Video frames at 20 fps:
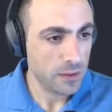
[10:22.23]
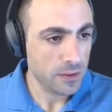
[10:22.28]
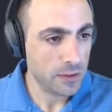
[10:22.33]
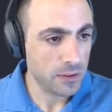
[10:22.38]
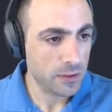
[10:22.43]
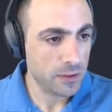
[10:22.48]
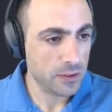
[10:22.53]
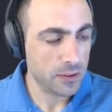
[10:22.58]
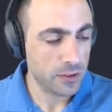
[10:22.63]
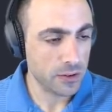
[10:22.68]

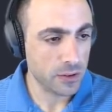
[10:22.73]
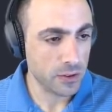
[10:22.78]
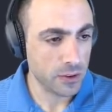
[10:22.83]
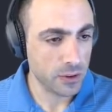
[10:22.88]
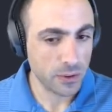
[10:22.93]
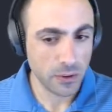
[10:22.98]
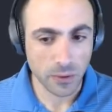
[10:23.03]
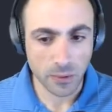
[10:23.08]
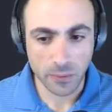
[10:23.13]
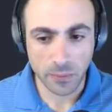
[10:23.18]

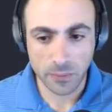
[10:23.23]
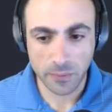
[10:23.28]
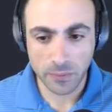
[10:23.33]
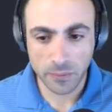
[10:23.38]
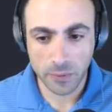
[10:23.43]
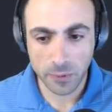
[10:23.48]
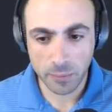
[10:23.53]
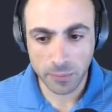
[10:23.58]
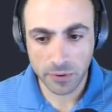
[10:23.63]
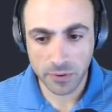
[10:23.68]
So,
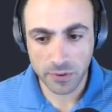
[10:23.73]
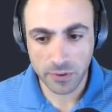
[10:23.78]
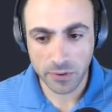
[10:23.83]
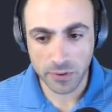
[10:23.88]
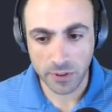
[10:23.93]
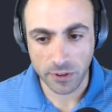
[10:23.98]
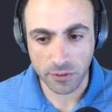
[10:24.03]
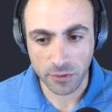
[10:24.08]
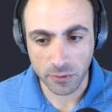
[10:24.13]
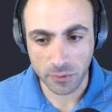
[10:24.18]
whoops,
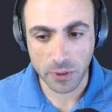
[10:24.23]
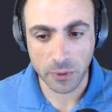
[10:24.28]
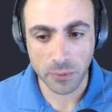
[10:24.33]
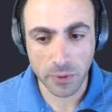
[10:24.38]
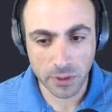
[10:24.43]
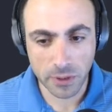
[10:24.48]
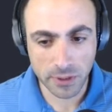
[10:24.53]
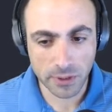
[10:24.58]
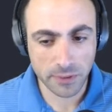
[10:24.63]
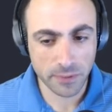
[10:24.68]
that's not what I
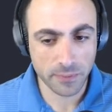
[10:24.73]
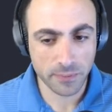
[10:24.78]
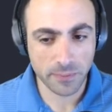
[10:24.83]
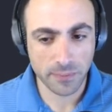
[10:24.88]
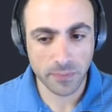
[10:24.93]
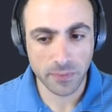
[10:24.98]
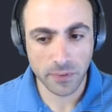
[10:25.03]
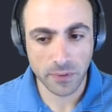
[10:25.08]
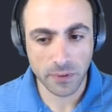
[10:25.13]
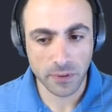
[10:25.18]
wanted.
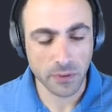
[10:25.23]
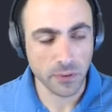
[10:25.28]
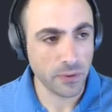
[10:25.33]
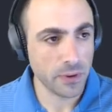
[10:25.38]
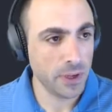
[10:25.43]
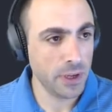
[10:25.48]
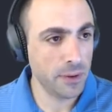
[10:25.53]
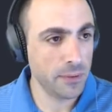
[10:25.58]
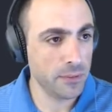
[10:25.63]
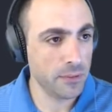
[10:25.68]

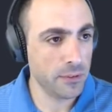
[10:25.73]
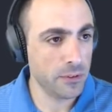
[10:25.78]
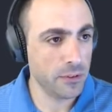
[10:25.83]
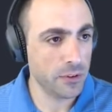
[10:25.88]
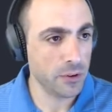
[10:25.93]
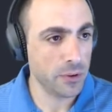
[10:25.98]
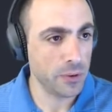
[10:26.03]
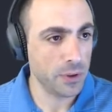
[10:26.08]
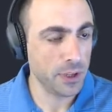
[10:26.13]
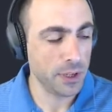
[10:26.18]
Okay,
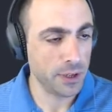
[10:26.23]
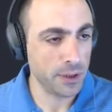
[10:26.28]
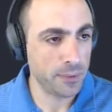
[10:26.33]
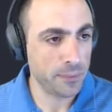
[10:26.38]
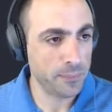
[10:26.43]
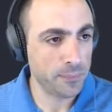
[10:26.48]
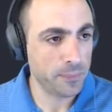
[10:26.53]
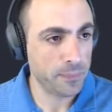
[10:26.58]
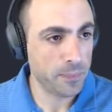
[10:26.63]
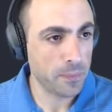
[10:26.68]
so here.
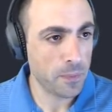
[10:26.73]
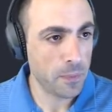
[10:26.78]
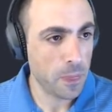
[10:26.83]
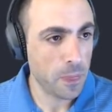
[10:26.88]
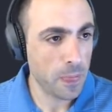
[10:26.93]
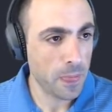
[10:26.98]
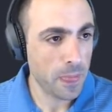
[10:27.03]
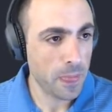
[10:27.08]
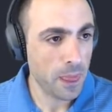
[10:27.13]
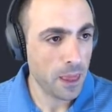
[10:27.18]

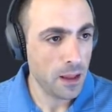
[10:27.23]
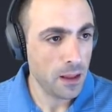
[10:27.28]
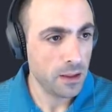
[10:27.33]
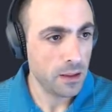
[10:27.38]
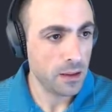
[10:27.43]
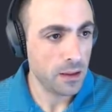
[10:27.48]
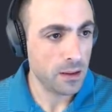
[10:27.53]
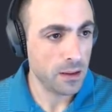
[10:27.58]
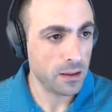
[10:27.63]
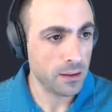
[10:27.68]

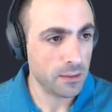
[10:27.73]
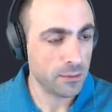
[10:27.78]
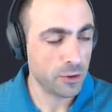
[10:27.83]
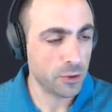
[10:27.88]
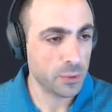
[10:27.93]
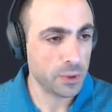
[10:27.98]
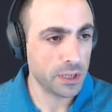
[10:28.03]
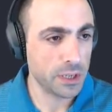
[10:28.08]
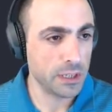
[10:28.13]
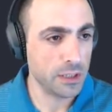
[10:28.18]
So
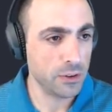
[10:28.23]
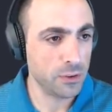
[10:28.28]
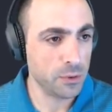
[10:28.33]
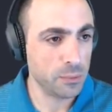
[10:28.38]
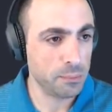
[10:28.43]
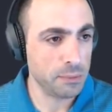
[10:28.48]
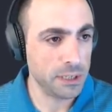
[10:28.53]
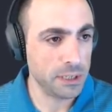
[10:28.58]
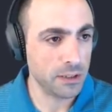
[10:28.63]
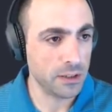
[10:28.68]
we're gonna do
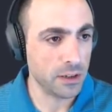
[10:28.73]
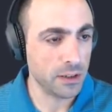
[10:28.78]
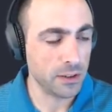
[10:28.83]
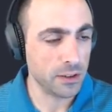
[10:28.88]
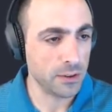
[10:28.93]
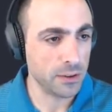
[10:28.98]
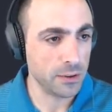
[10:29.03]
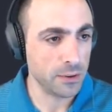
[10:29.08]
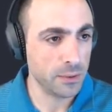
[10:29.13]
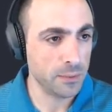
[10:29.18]

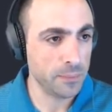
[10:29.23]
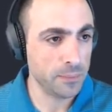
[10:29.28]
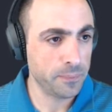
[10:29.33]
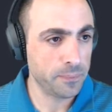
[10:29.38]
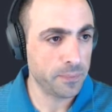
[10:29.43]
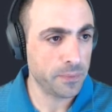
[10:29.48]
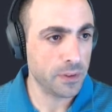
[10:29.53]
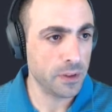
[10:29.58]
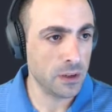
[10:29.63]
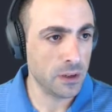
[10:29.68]
main.go,
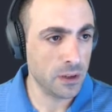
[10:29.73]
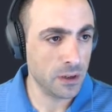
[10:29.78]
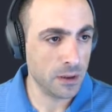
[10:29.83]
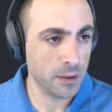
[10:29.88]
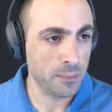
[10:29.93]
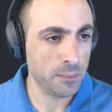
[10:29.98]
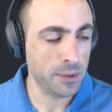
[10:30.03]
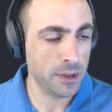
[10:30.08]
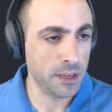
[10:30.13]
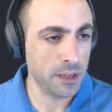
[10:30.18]

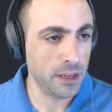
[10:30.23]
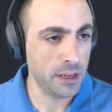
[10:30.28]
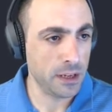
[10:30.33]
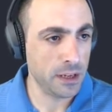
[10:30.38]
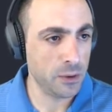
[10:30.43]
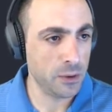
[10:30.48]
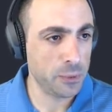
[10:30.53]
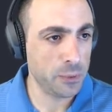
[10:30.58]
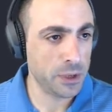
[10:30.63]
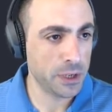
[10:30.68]

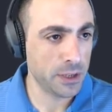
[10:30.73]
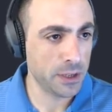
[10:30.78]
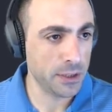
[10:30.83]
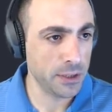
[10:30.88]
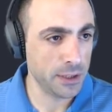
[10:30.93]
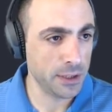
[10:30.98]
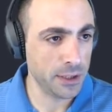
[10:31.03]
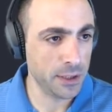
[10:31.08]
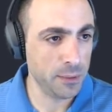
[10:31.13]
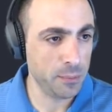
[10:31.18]
and we're
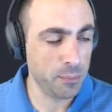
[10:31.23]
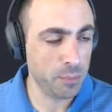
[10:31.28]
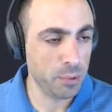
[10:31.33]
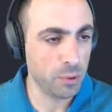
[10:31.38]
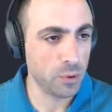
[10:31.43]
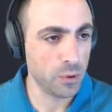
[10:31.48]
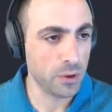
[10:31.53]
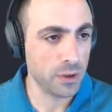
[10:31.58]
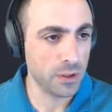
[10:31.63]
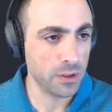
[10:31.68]
gonna
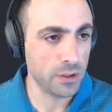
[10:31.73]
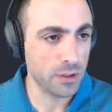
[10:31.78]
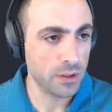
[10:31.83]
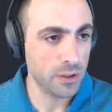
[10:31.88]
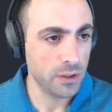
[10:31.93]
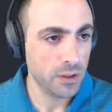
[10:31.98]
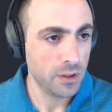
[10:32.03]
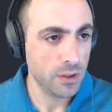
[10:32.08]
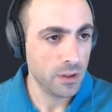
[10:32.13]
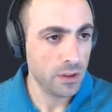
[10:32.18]
import
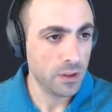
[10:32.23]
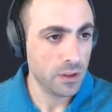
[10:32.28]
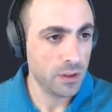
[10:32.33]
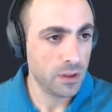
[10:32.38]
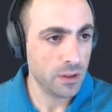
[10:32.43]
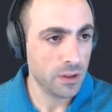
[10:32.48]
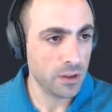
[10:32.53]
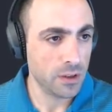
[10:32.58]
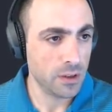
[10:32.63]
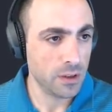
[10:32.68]

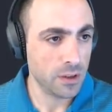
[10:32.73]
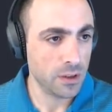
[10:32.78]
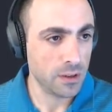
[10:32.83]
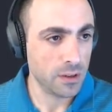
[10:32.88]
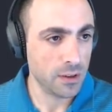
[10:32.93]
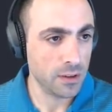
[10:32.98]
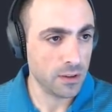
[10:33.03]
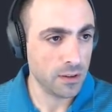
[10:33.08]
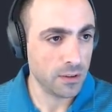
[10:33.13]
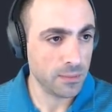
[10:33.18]

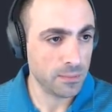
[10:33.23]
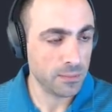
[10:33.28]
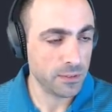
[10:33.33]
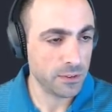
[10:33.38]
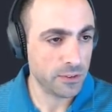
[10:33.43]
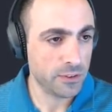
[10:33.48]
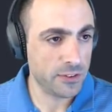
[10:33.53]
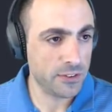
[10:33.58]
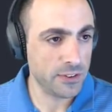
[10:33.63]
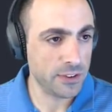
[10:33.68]

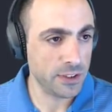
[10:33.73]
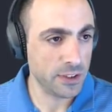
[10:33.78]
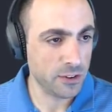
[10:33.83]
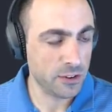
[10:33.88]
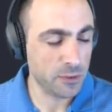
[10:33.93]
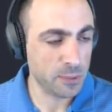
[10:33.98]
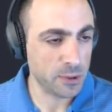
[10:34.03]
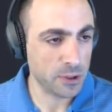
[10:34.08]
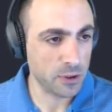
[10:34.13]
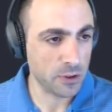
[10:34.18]

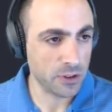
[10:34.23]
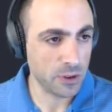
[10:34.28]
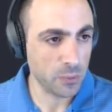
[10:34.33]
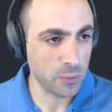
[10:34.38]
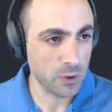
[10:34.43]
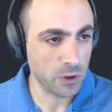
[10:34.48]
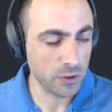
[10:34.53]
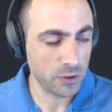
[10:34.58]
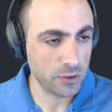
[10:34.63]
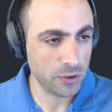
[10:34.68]
sys because I
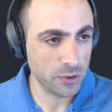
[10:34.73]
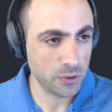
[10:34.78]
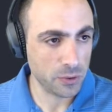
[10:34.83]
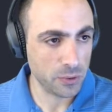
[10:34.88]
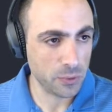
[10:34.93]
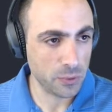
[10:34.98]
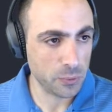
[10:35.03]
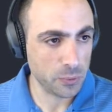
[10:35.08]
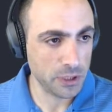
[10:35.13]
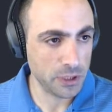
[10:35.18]
want
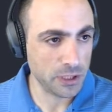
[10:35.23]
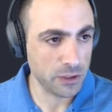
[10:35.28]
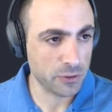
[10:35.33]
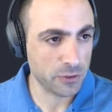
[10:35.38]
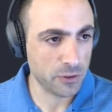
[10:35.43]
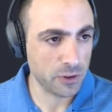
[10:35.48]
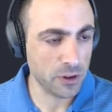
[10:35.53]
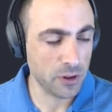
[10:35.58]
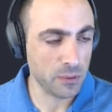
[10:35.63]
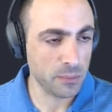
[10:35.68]
to read
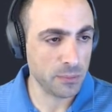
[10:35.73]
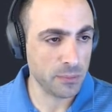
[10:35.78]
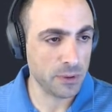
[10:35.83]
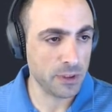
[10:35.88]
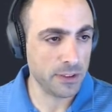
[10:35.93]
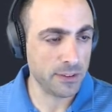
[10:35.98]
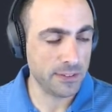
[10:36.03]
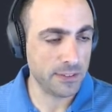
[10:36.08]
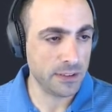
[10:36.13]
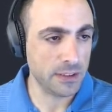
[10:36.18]
from
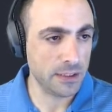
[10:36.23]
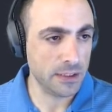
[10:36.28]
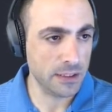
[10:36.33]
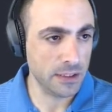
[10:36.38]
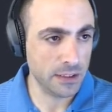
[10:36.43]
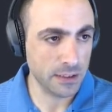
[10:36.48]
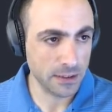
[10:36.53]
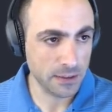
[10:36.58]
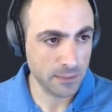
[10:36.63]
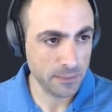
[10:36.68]

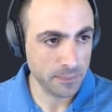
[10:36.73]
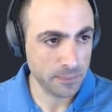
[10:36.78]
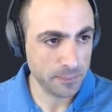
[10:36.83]
std_in.